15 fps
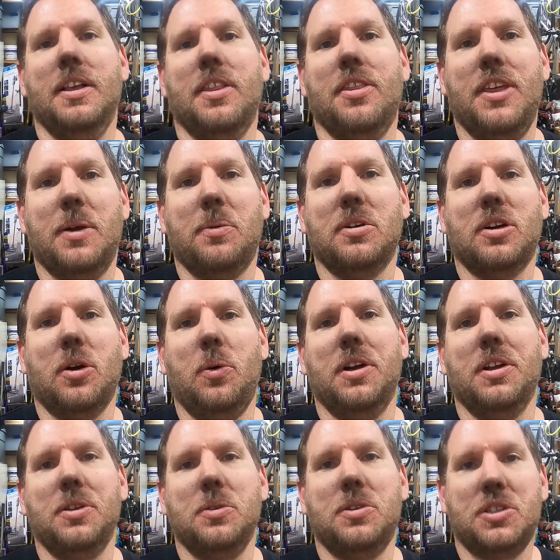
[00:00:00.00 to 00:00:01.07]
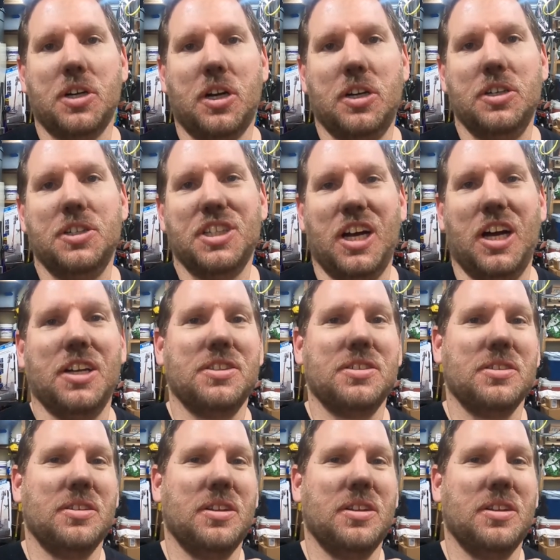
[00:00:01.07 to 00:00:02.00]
They were going to charge us